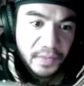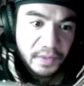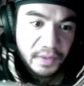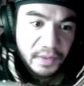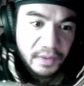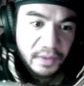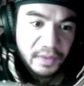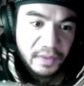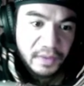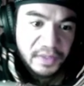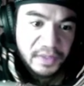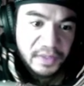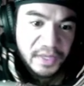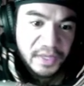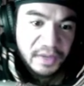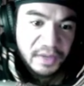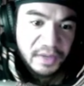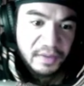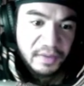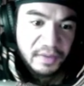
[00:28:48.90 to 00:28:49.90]
And the
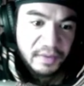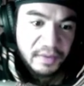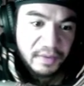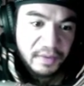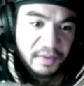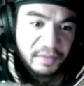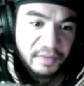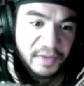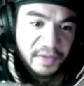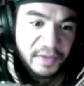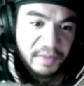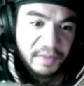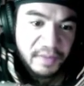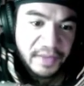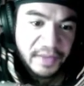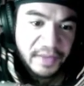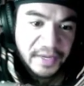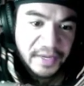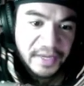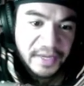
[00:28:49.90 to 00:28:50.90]
teeth of him that
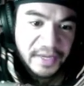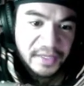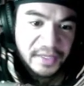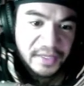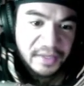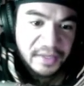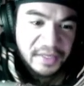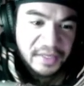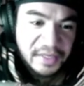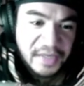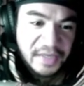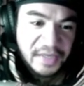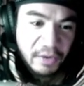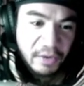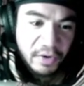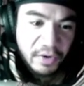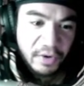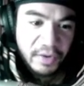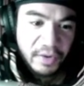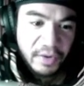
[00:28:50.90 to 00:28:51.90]
eats the sour
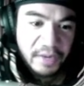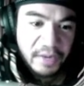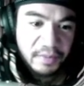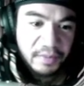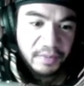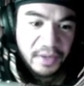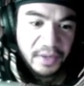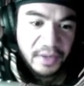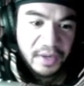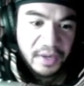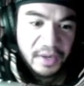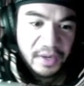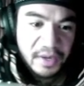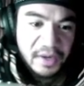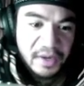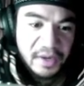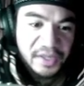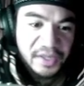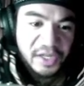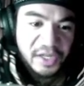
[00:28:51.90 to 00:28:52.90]
grape
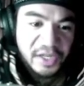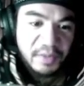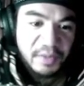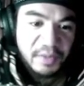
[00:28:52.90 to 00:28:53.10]
shall be